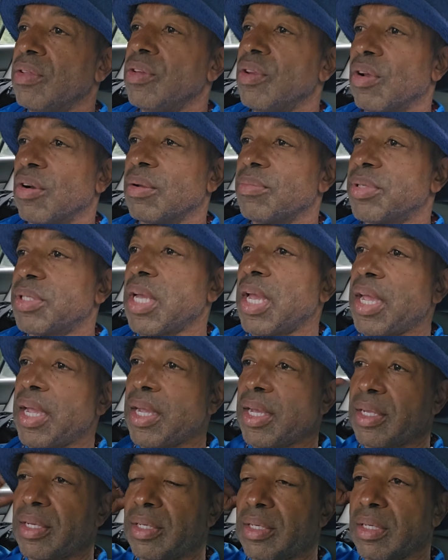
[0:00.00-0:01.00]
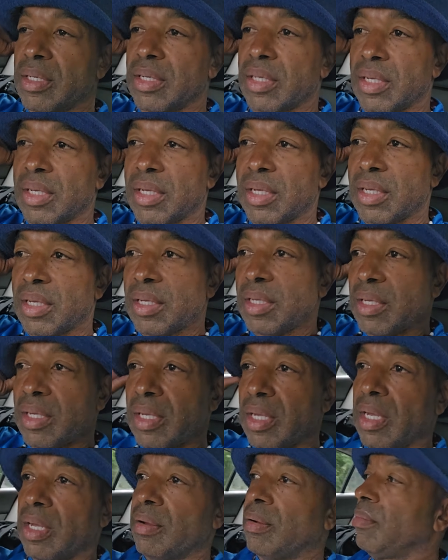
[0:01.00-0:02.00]
you know what I'm
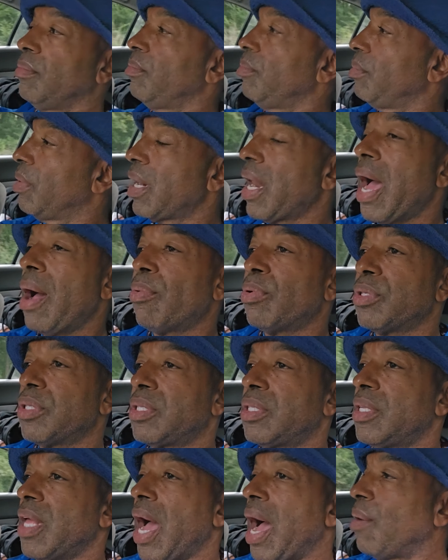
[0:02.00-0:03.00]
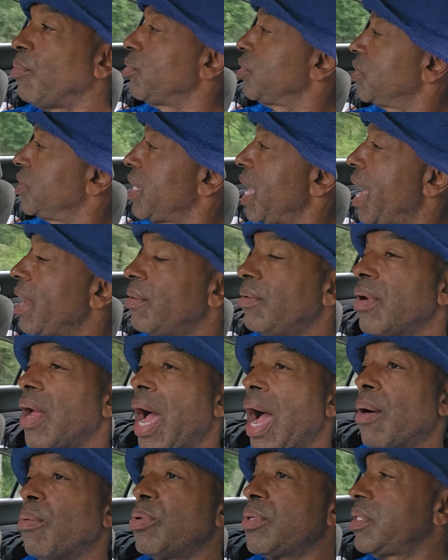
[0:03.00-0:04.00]
saying? But I was I was that
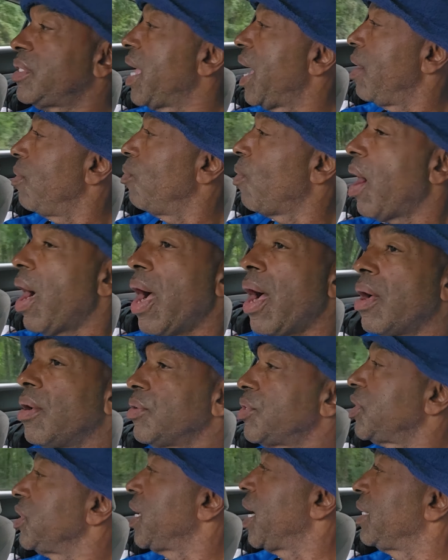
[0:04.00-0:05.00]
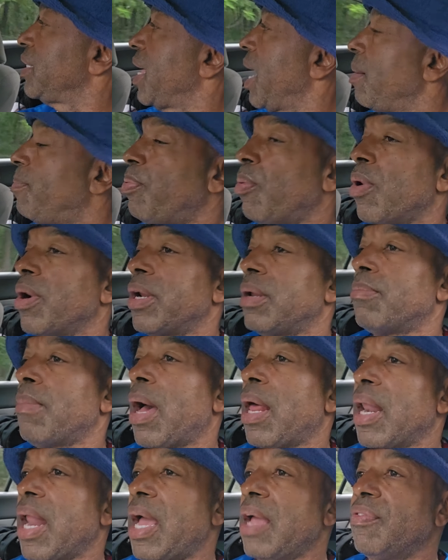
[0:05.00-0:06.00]
I was that wild. See, at that point in
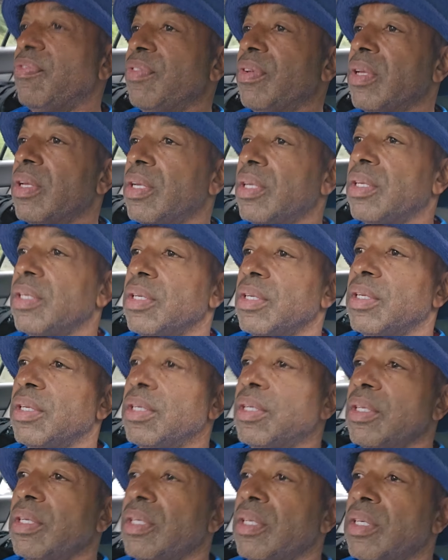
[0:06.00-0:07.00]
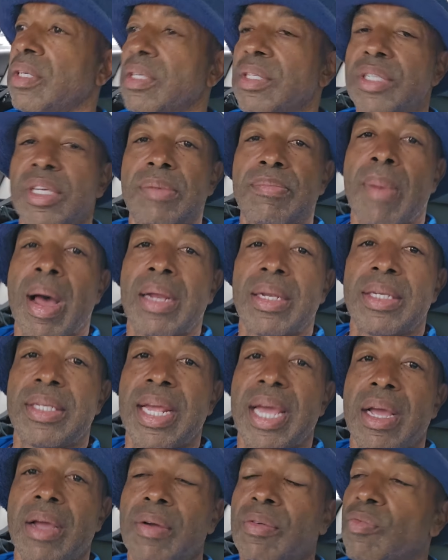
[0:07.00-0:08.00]
my life, see, my
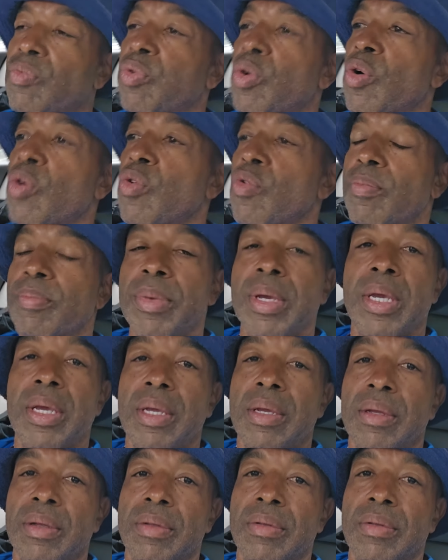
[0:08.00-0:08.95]
dick ruled me.